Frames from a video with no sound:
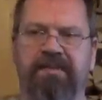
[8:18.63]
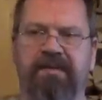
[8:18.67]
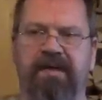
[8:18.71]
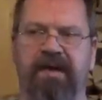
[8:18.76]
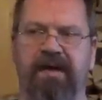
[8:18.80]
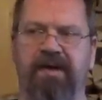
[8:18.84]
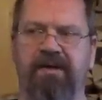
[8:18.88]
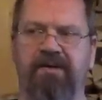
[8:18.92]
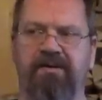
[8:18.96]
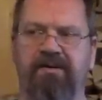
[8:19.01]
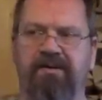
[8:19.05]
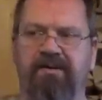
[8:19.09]

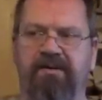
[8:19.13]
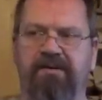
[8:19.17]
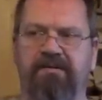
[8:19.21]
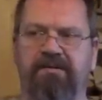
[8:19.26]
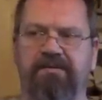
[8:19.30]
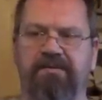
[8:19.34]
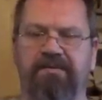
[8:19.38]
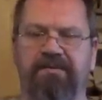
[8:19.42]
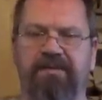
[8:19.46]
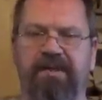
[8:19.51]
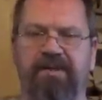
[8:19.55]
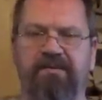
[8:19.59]
I don't
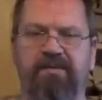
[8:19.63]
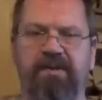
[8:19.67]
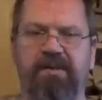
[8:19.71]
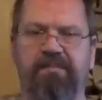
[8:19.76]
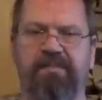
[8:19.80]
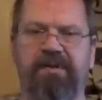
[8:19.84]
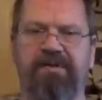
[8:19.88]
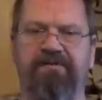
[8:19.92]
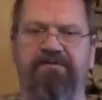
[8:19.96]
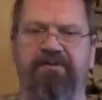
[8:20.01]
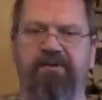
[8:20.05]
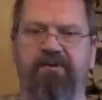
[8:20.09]
know, they will
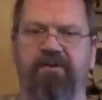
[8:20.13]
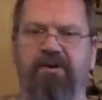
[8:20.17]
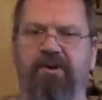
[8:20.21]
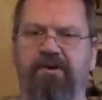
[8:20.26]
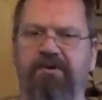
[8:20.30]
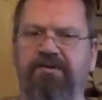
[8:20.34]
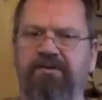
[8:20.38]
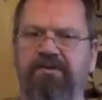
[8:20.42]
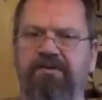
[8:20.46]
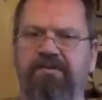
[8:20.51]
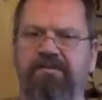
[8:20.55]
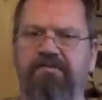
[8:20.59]
be
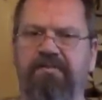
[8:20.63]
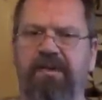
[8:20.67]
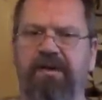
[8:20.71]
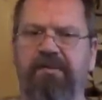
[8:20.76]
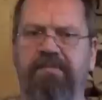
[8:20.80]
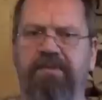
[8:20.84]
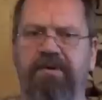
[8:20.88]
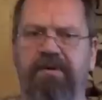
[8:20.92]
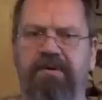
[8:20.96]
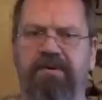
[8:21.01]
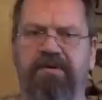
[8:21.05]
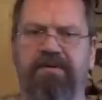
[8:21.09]
forgotten,
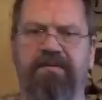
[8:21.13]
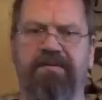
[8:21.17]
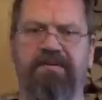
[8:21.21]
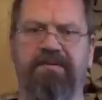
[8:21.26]
maybe.